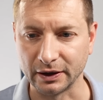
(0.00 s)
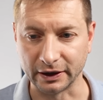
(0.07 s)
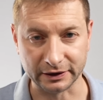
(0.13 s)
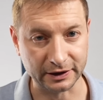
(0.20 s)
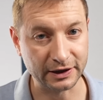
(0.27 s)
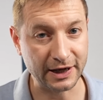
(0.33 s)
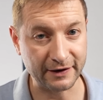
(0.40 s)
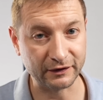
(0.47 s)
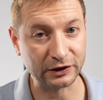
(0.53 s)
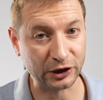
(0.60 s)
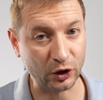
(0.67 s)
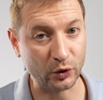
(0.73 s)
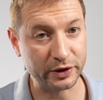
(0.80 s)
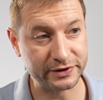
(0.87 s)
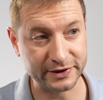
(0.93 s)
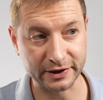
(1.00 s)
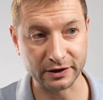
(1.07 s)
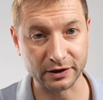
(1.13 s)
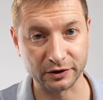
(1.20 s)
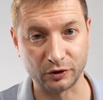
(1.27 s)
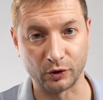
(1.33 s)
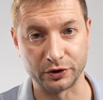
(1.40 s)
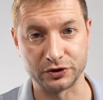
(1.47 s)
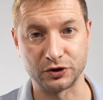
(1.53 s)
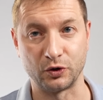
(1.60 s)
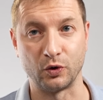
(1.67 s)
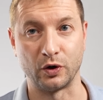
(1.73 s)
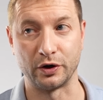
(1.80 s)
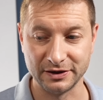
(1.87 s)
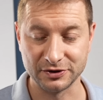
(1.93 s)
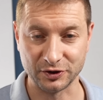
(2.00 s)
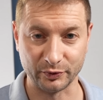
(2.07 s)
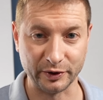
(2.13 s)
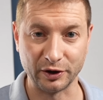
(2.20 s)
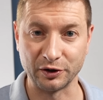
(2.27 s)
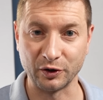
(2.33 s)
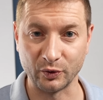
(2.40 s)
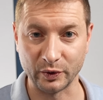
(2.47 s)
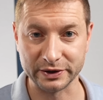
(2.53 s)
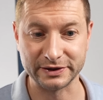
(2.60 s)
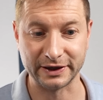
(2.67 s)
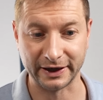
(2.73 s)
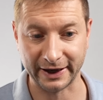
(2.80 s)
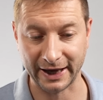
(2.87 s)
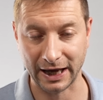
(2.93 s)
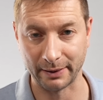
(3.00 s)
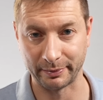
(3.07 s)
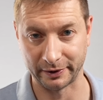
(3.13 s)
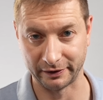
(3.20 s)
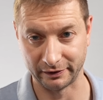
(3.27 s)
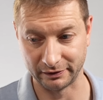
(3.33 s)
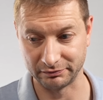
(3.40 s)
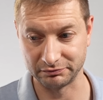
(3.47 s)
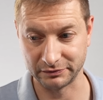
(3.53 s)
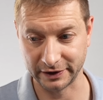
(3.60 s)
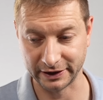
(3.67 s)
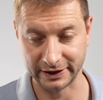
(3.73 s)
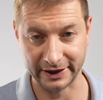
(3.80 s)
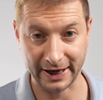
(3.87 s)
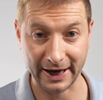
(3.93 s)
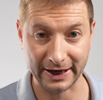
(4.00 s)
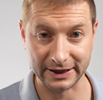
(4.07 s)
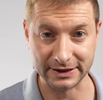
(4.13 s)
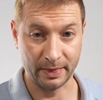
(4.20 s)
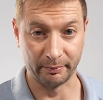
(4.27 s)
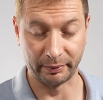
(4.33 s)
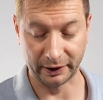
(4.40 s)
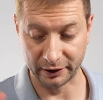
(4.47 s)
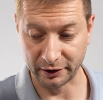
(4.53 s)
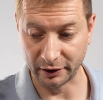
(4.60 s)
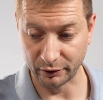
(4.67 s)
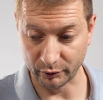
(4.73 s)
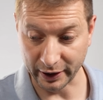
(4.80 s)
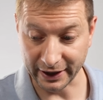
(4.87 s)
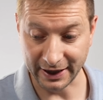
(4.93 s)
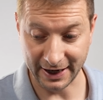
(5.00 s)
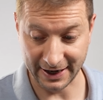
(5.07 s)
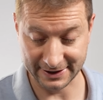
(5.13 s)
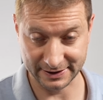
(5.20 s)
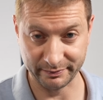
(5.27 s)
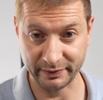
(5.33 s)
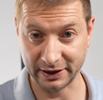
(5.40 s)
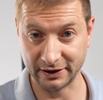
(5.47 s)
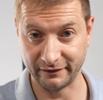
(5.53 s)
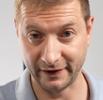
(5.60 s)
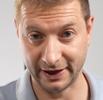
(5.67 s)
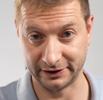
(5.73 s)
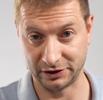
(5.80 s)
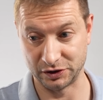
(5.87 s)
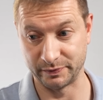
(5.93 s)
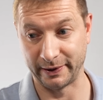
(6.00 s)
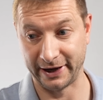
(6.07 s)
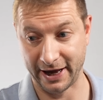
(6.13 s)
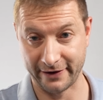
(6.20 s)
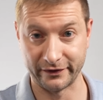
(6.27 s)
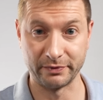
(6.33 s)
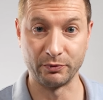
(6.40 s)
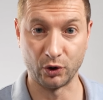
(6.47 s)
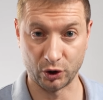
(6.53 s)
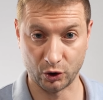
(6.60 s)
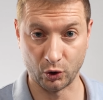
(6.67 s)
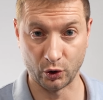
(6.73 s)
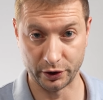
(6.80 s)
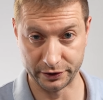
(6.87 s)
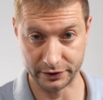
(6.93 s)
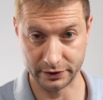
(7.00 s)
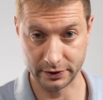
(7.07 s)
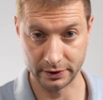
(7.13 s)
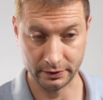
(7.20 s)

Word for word: It did have a lower single core score, so we don't know what's gonna happen in the end, but it already has a big advantage by having more cores.